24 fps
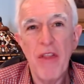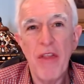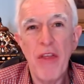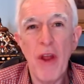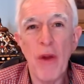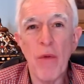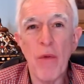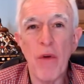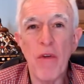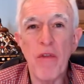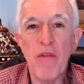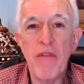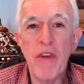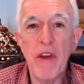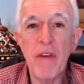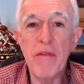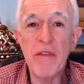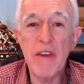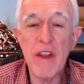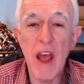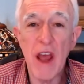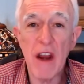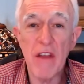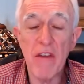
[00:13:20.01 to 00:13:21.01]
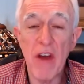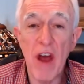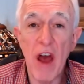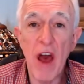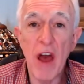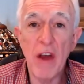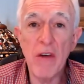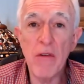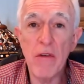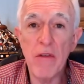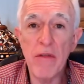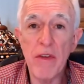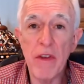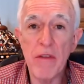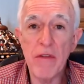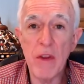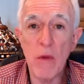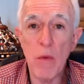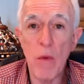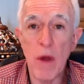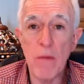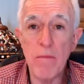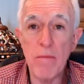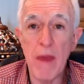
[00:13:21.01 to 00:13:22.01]
There were 50 out of
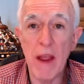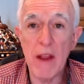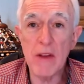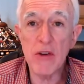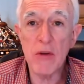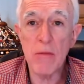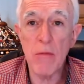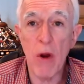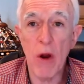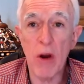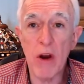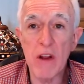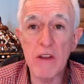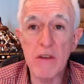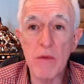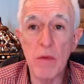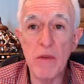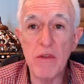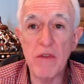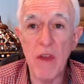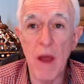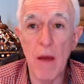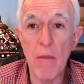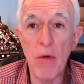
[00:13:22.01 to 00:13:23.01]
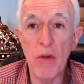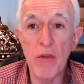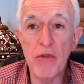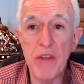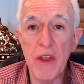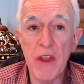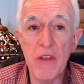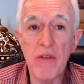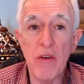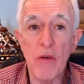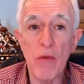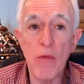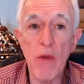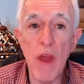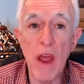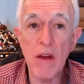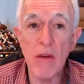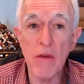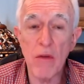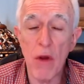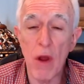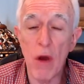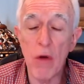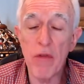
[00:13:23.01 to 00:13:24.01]
151 major markets with double digit
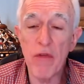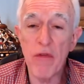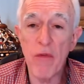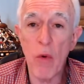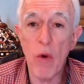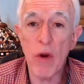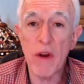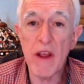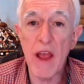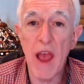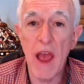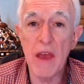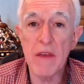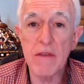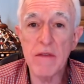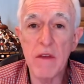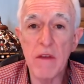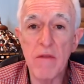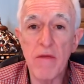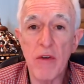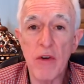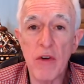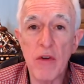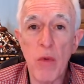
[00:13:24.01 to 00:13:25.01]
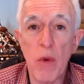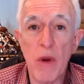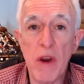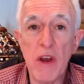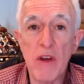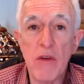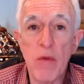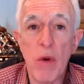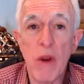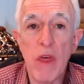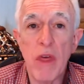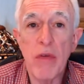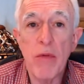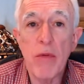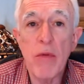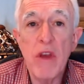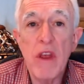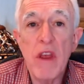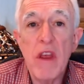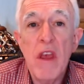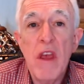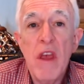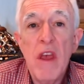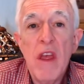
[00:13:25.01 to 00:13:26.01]
rent growth forecasted for
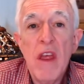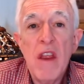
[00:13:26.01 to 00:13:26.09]
2023.